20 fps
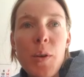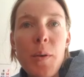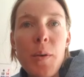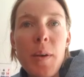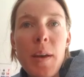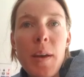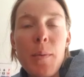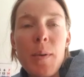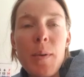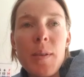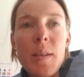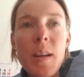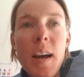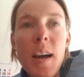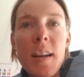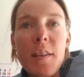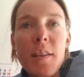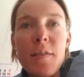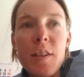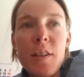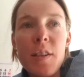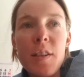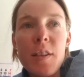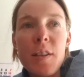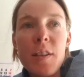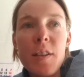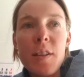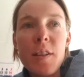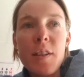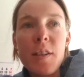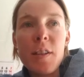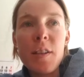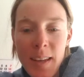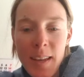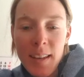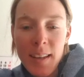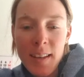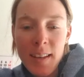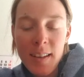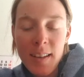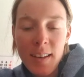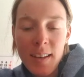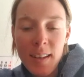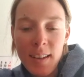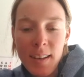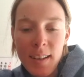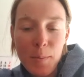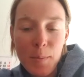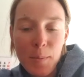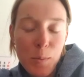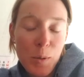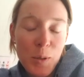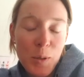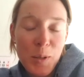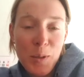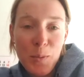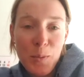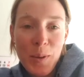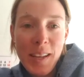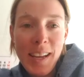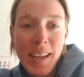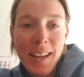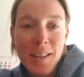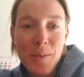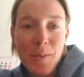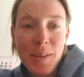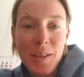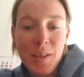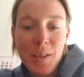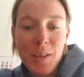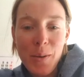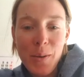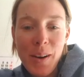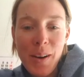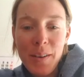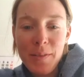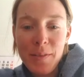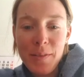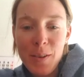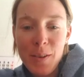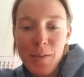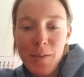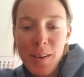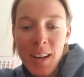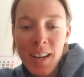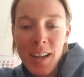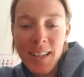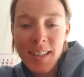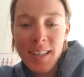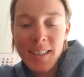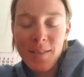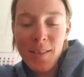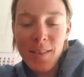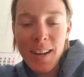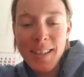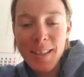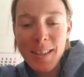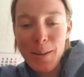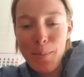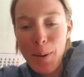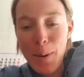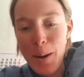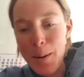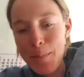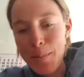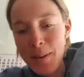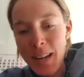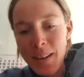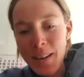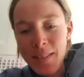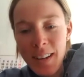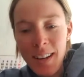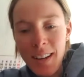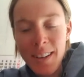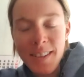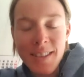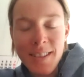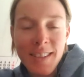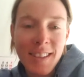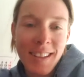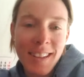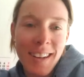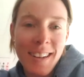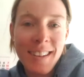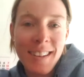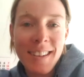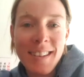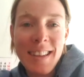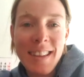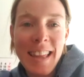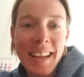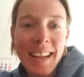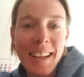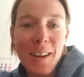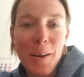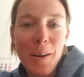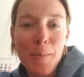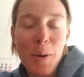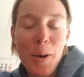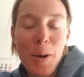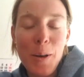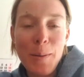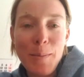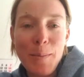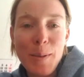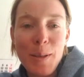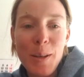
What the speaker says: It was kind of just a family hobby. Most weekends we just go out for a ride, ride to the pub and have a lunch and then come home.